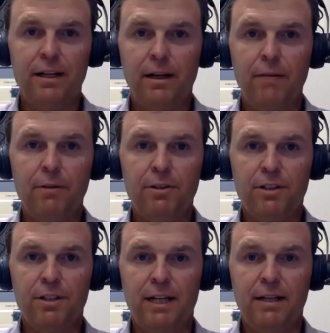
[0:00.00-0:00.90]
I, I would
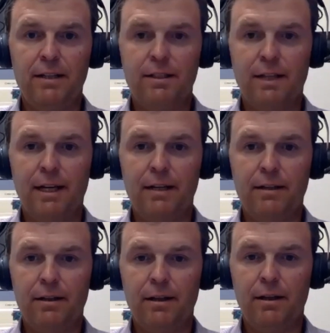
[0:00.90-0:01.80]
just add to that.
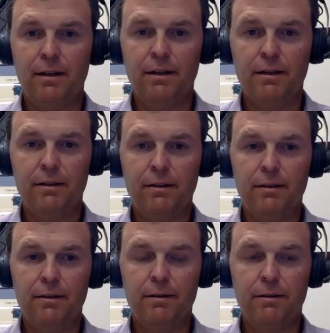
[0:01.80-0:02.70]
I, uh, I think
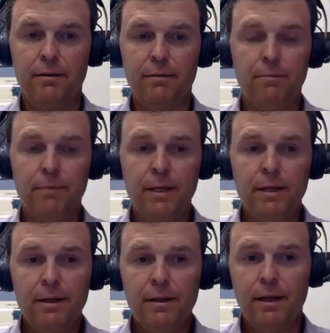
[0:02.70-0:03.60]
uh, um,
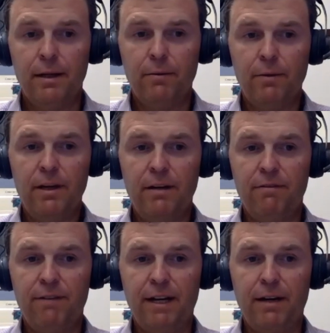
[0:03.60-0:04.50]
that we have
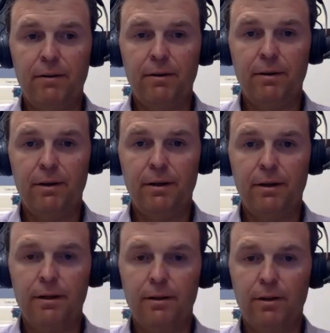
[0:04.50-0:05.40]
found
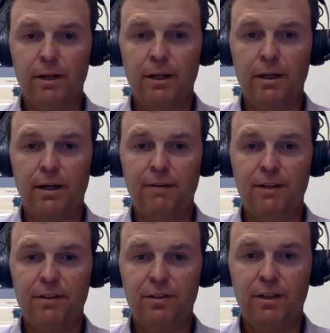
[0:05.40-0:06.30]
uh, in looking
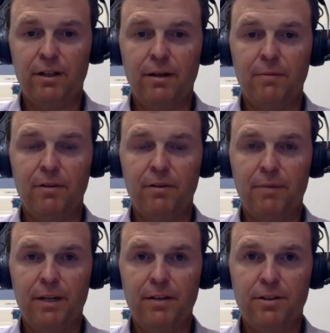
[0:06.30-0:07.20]
obviously at a number of
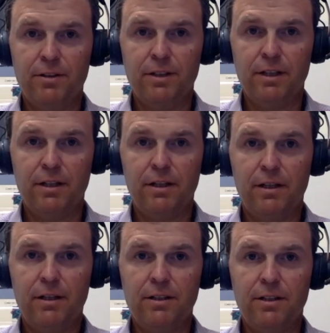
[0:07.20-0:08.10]
patients that
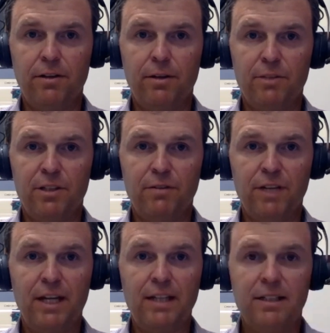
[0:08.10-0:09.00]
consider
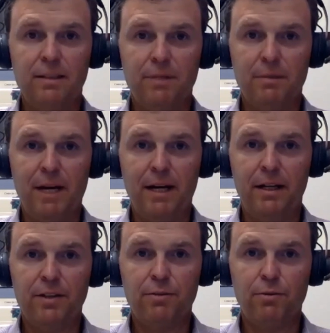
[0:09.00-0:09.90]
themselves
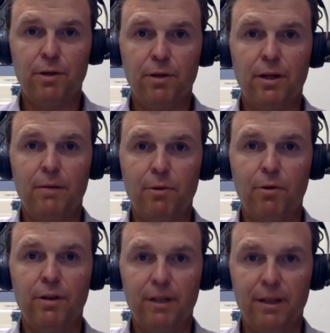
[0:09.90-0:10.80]
asymptomatic, it's really
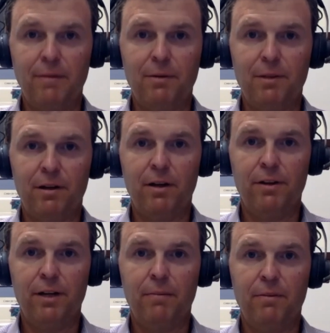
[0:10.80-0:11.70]
important that they meet with their
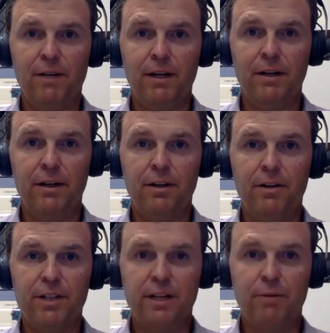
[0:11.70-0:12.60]
healthcare provider to
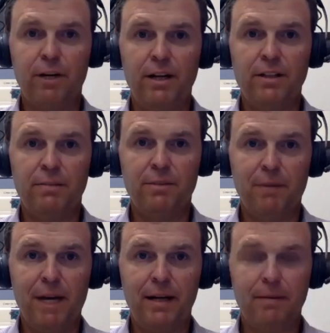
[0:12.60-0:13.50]
understand what
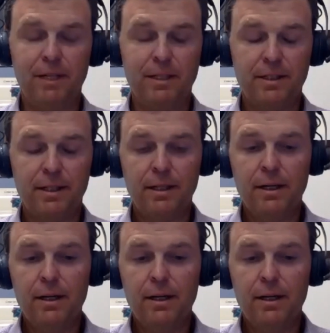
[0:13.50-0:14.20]
asymptomatic means.